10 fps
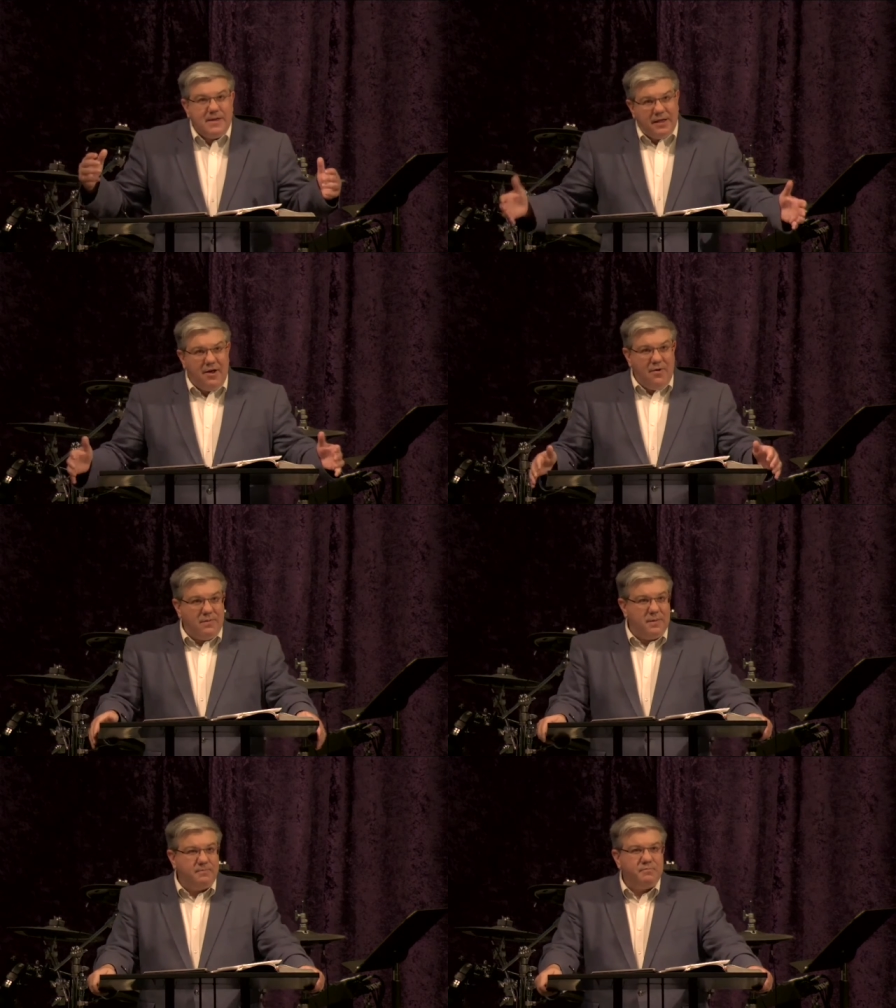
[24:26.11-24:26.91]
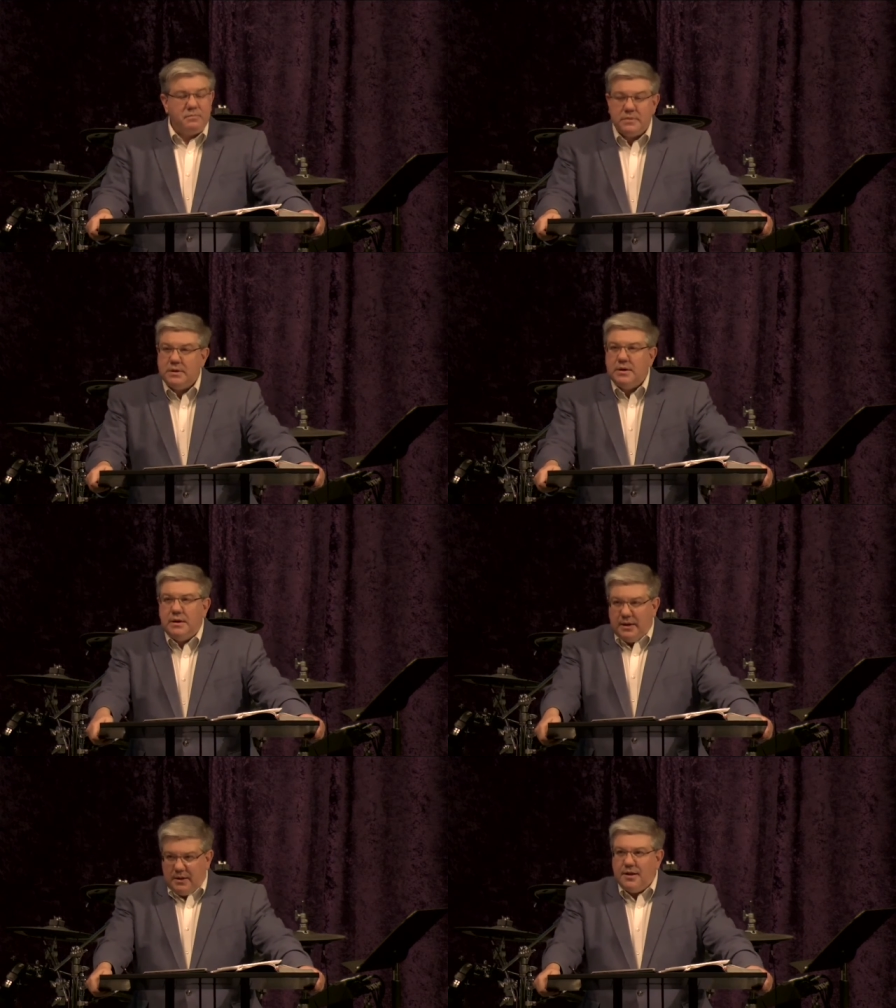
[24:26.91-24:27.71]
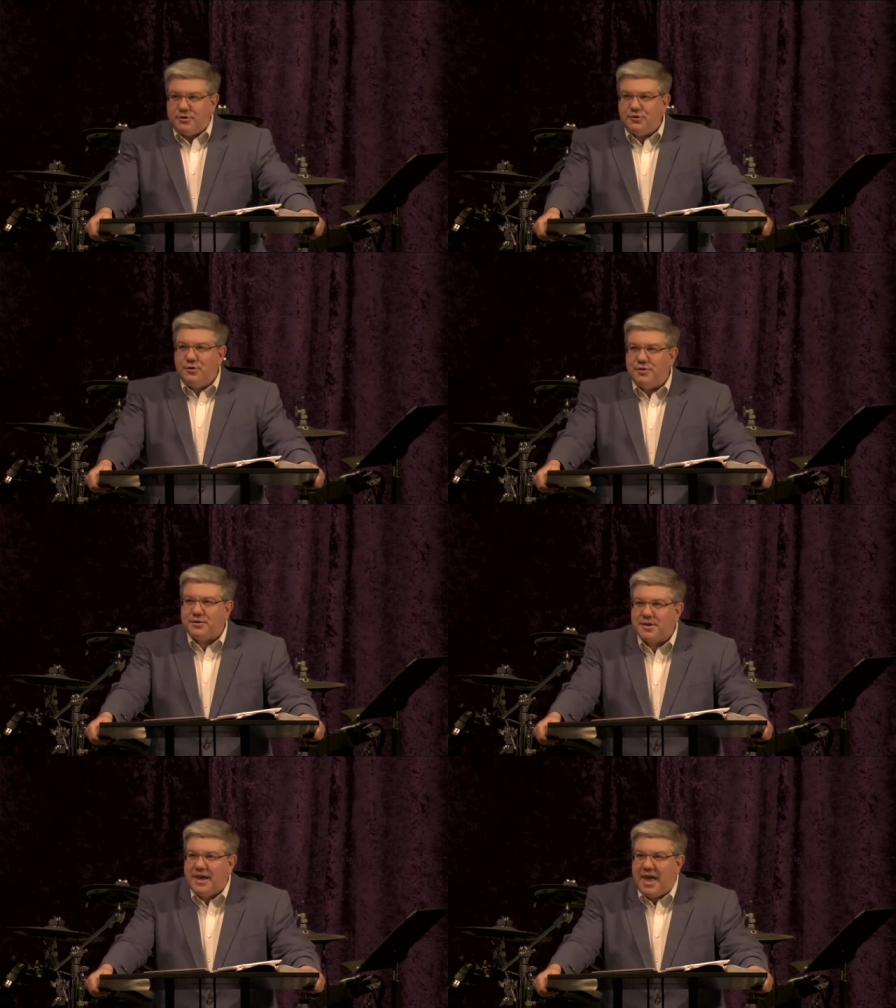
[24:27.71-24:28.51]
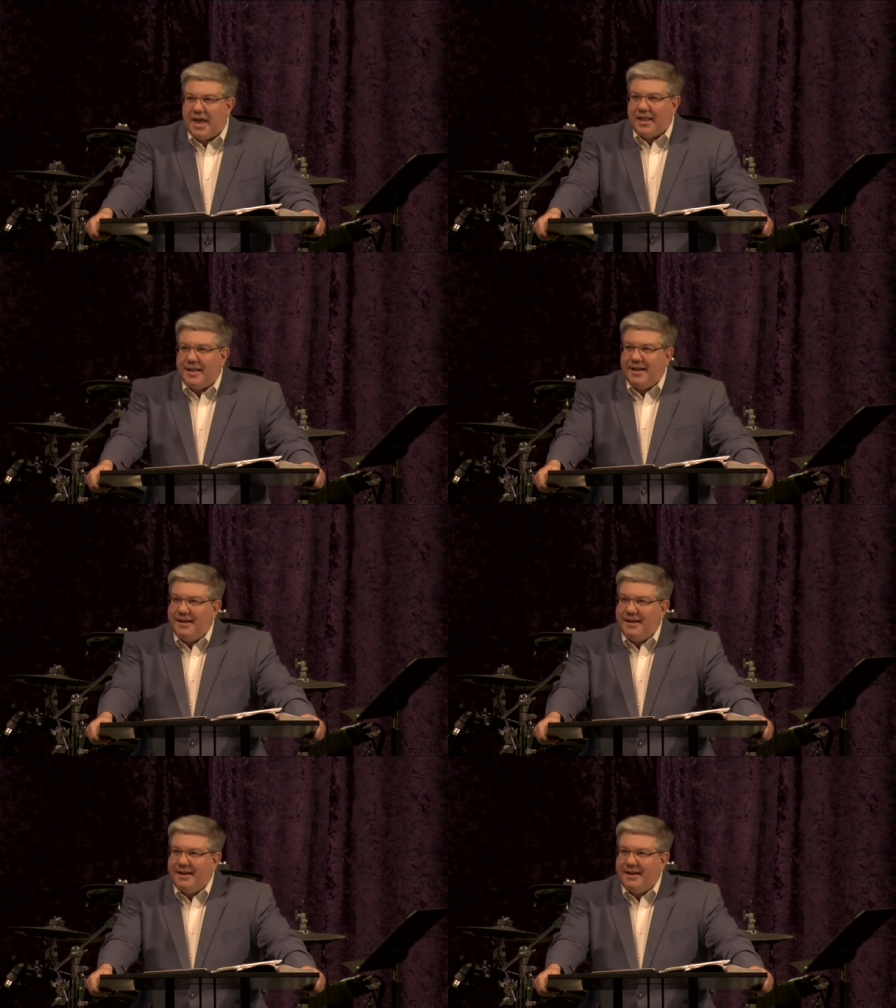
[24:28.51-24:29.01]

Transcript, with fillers: you know, let's do this again.